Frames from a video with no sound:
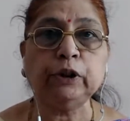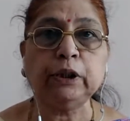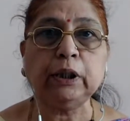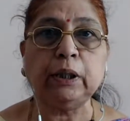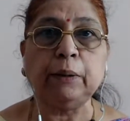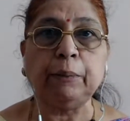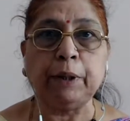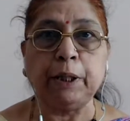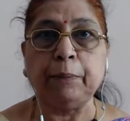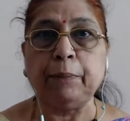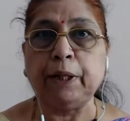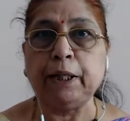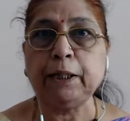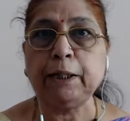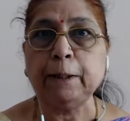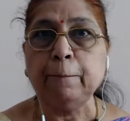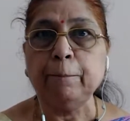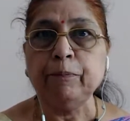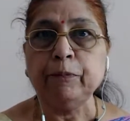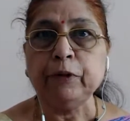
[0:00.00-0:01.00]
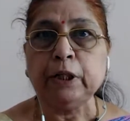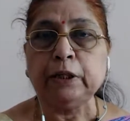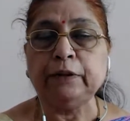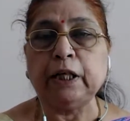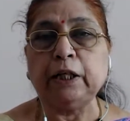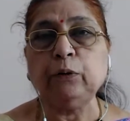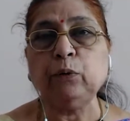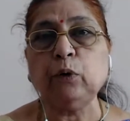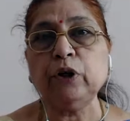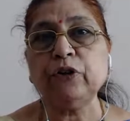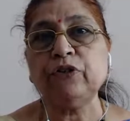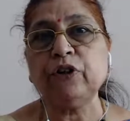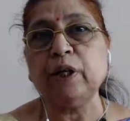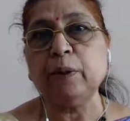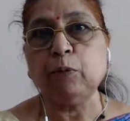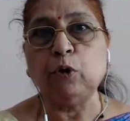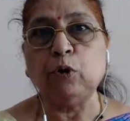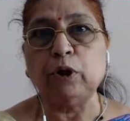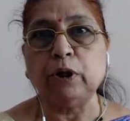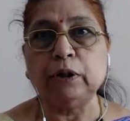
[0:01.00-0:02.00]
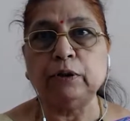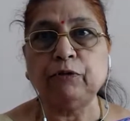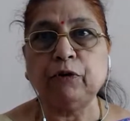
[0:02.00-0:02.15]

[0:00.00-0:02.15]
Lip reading: Amendment, that was removed.